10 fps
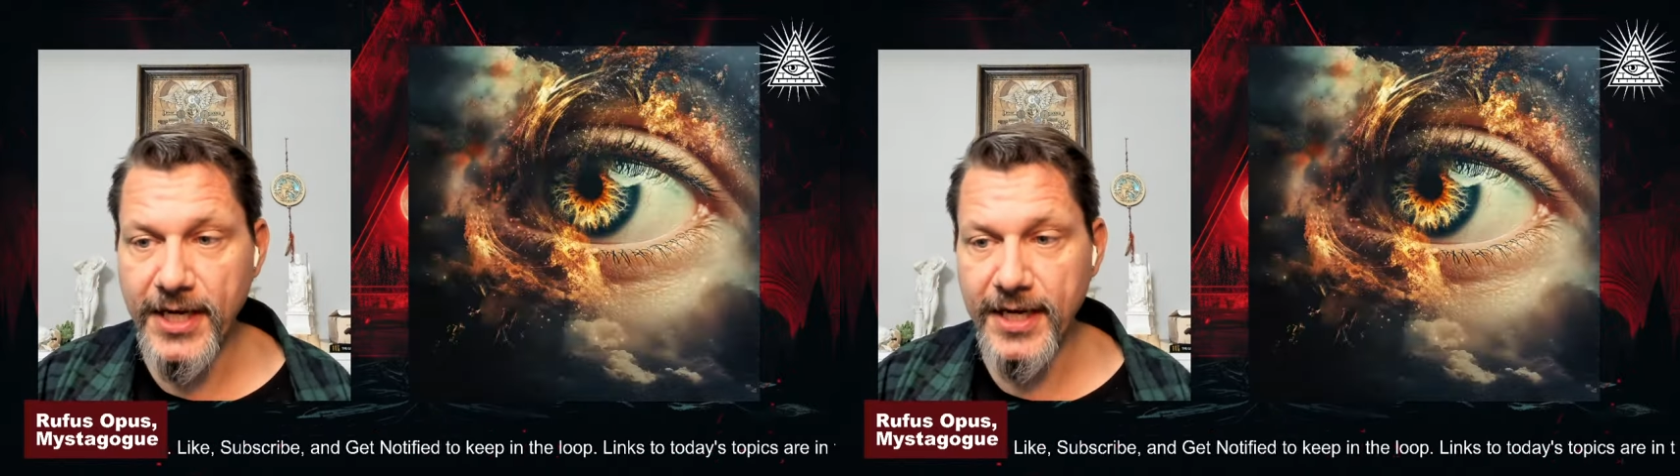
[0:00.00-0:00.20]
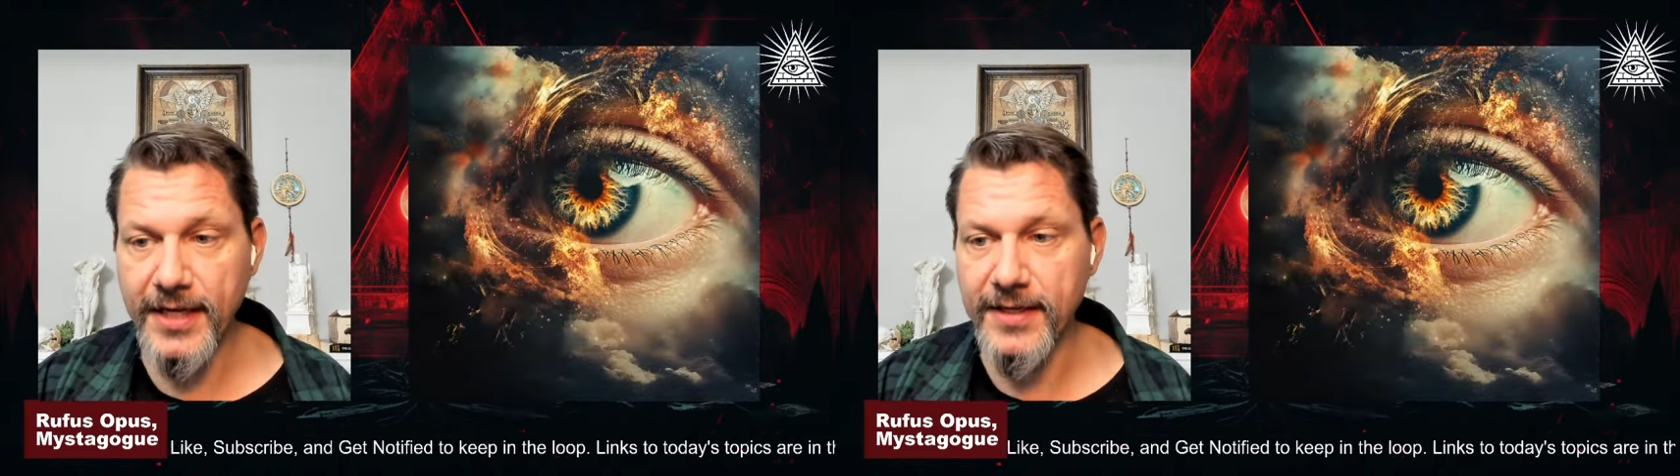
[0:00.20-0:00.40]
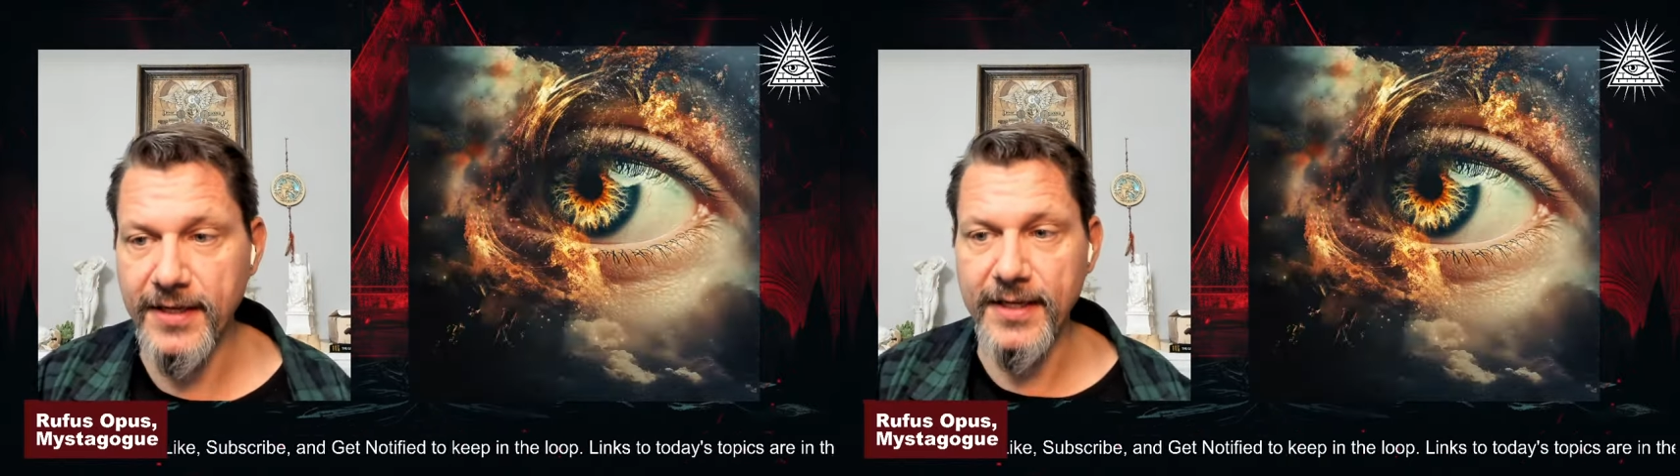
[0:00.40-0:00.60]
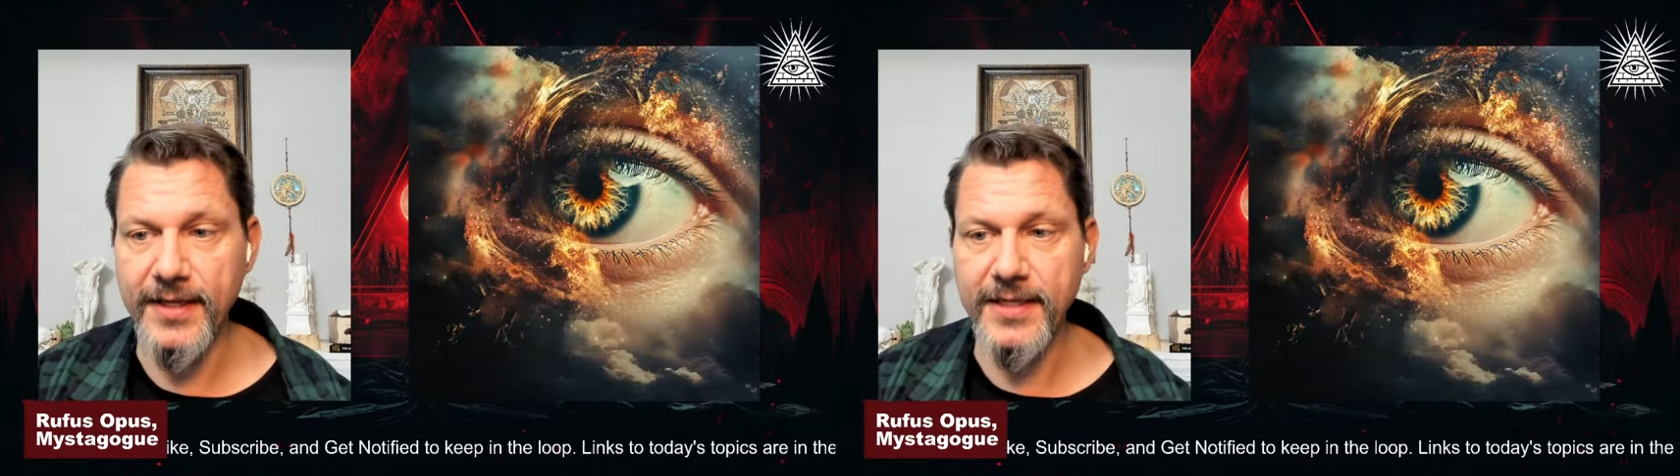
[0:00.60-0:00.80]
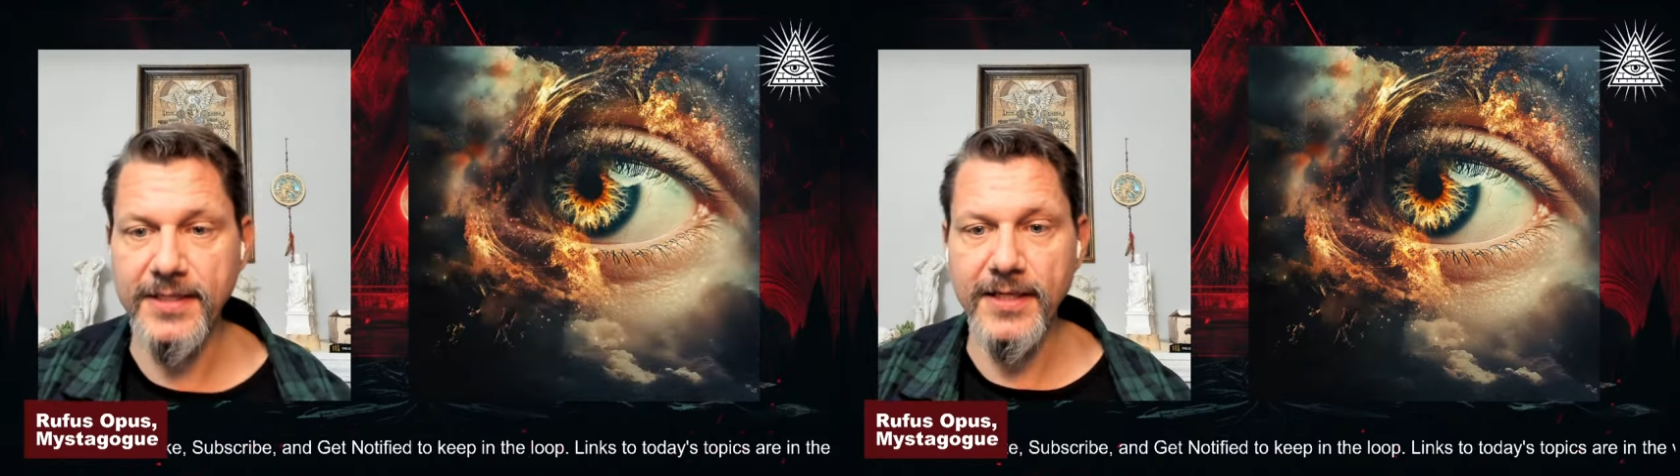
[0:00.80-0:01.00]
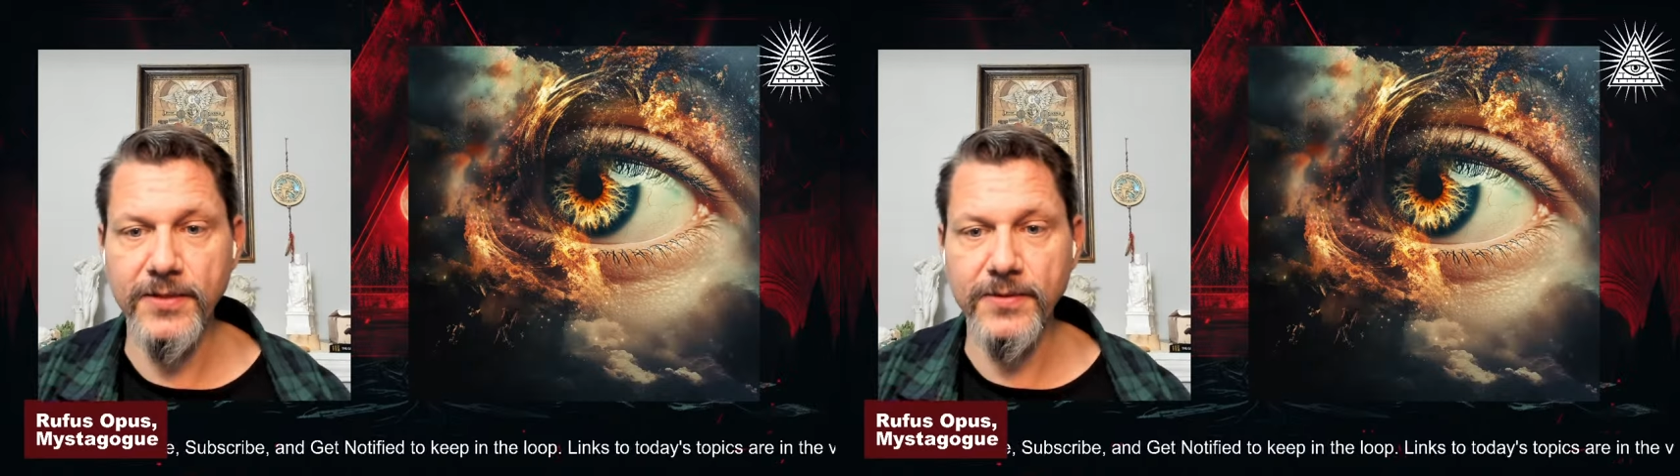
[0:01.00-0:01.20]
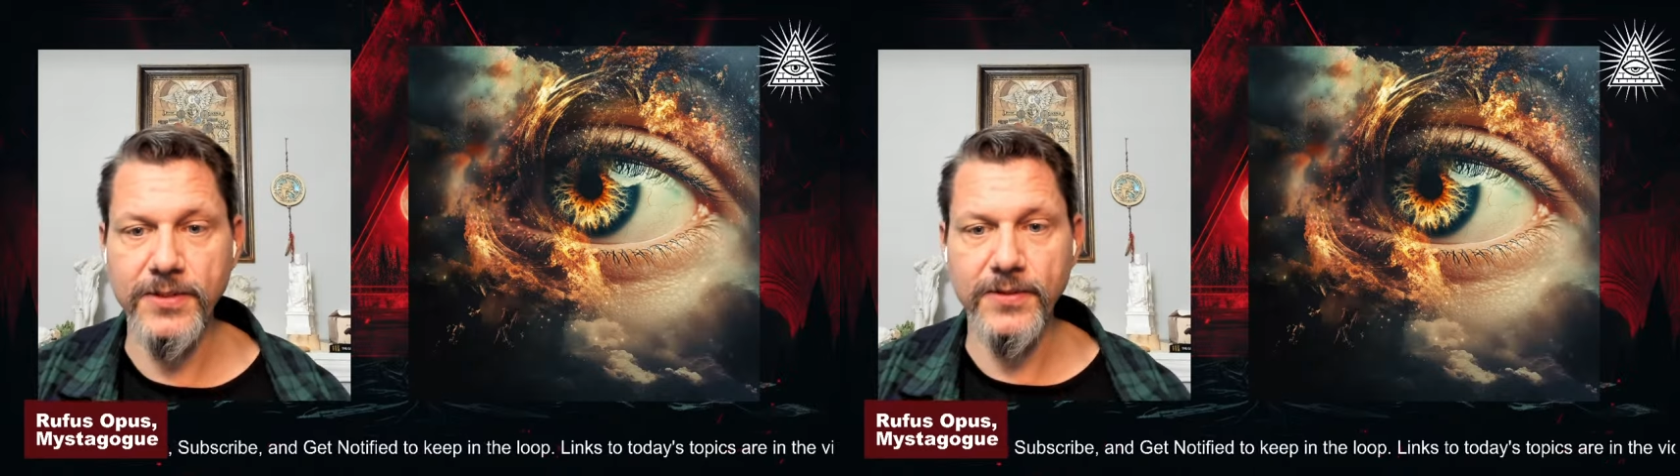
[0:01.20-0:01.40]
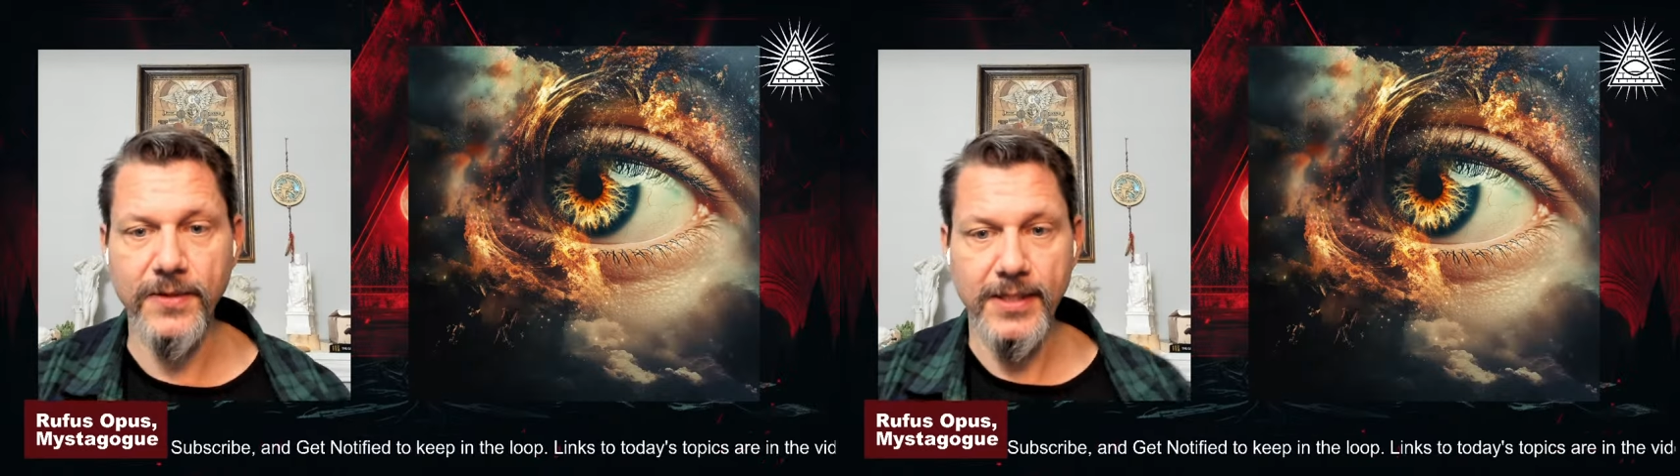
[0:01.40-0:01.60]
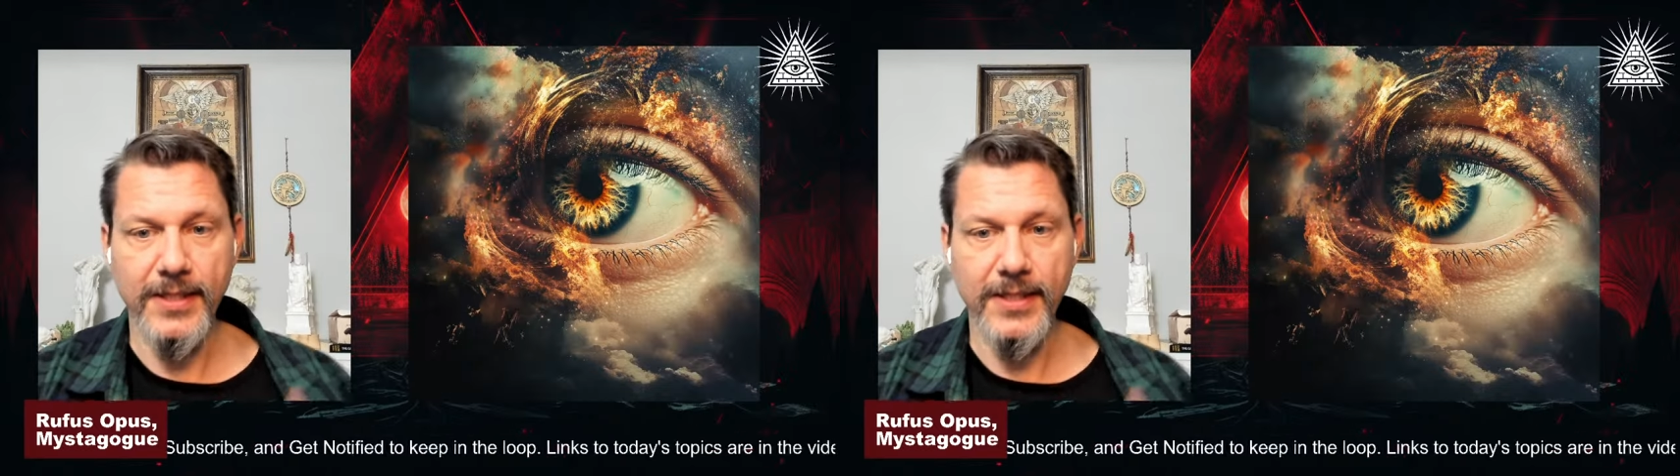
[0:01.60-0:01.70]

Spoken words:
and continue to